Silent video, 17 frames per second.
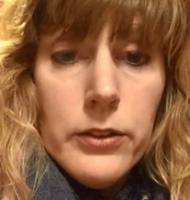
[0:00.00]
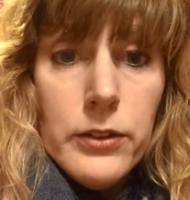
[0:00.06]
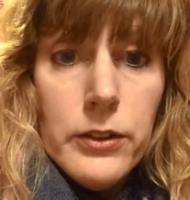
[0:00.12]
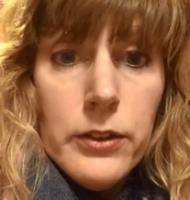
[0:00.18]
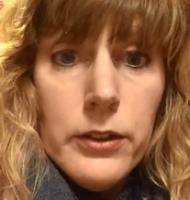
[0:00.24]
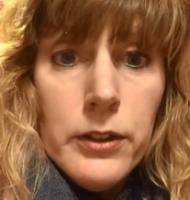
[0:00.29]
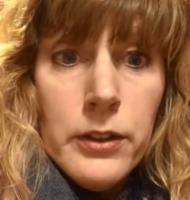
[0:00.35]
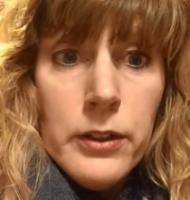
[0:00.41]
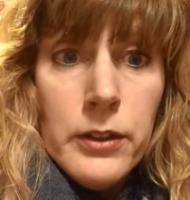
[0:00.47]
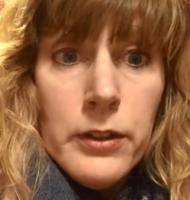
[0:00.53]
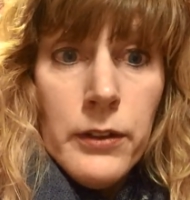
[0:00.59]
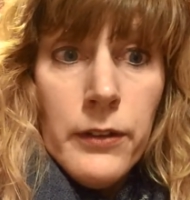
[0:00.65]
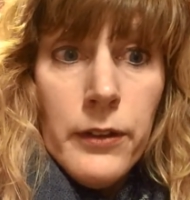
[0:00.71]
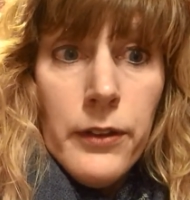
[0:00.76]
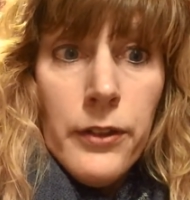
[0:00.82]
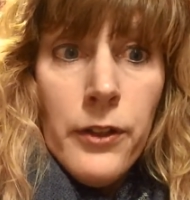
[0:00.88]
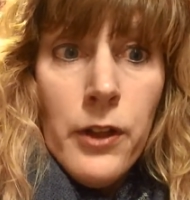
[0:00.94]
you know,
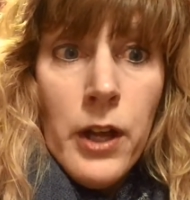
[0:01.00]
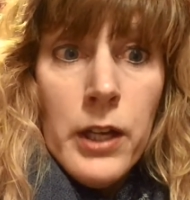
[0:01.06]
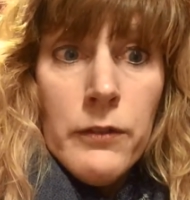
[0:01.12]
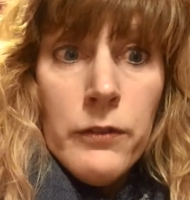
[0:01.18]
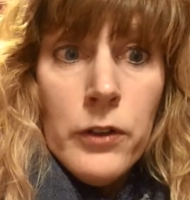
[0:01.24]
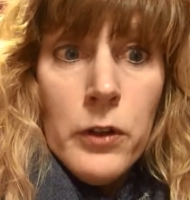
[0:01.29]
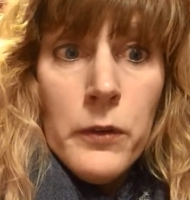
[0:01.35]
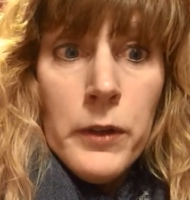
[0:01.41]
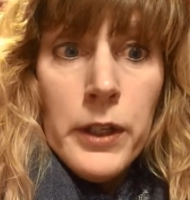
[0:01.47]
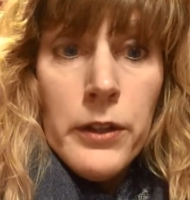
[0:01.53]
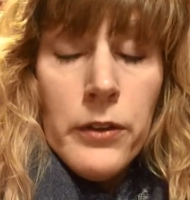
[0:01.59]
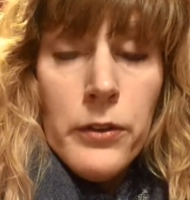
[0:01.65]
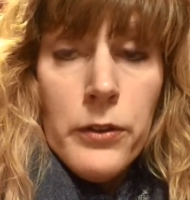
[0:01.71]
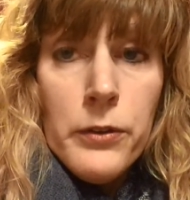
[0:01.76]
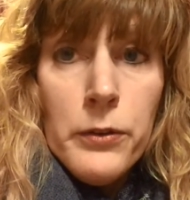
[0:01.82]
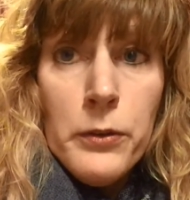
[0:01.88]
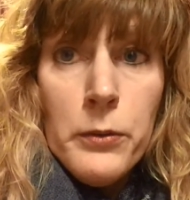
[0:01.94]
the thought of going
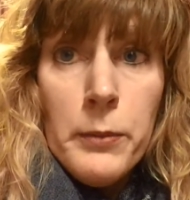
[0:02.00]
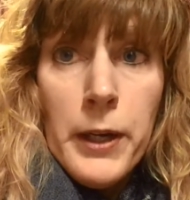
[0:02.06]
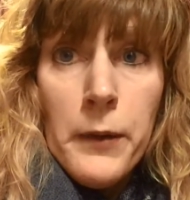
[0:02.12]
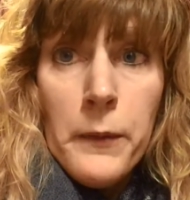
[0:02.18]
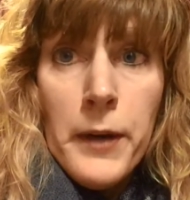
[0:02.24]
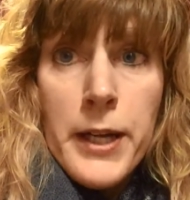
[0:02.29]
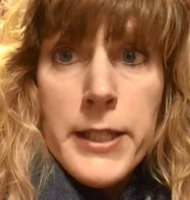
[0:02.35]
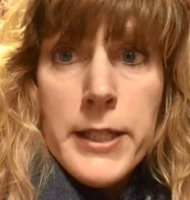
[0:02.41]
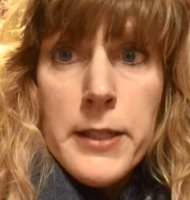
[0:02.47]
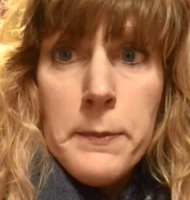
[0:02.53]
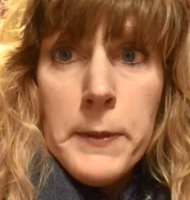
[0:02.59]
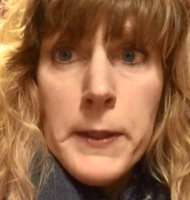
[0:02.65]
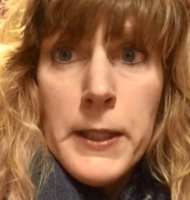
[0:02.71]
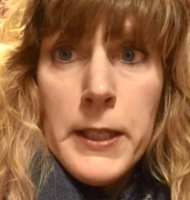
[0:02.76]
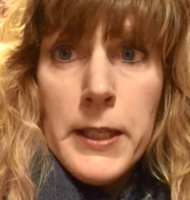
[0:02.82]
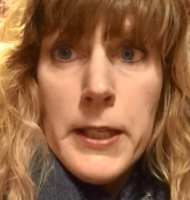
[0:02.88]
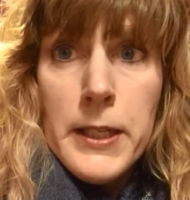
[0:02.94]
through my
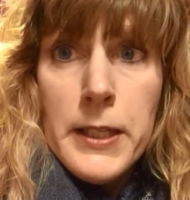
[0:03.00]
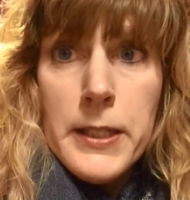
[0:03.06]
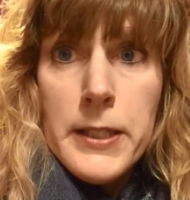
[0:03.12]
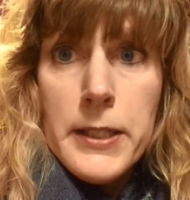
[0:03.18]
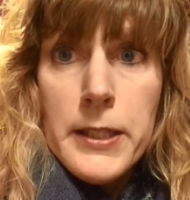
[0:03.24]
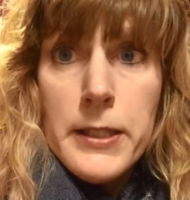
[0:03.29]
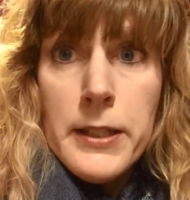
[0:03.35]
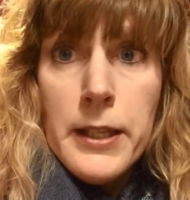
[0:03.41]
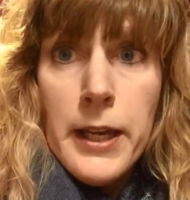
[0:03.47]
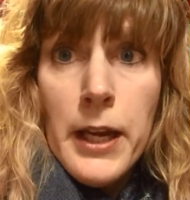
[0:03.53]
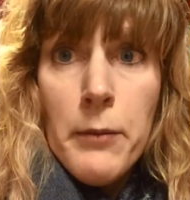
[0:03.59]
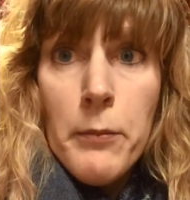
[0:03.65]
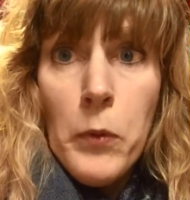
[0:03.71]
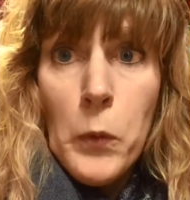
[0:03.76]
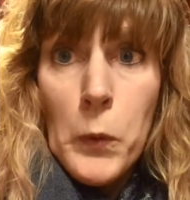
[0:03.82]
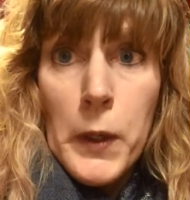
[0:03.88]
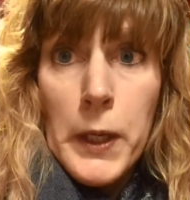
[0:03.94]
recipes at that
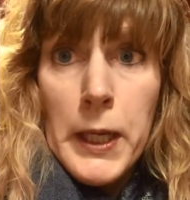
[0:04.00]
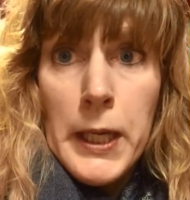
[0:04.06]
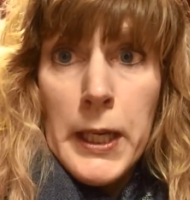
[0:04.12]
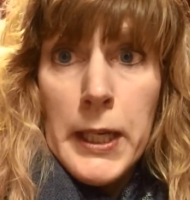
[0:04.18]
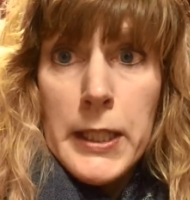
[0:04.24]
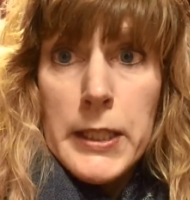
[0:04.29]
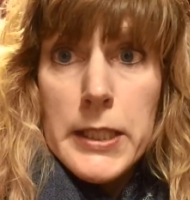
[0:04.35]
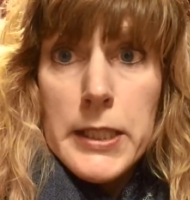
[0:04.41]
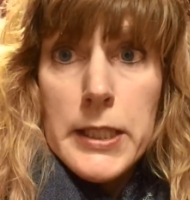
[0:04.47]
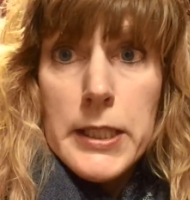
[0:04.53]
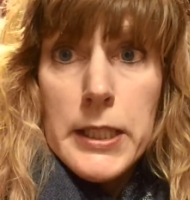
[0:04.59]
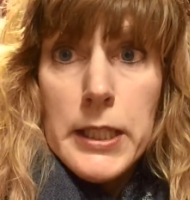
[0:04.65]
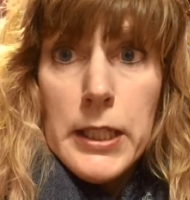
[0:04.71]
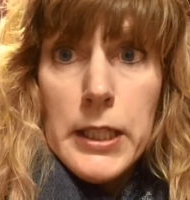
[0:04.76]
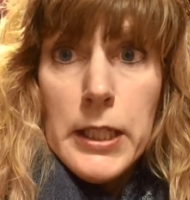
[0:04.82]
point,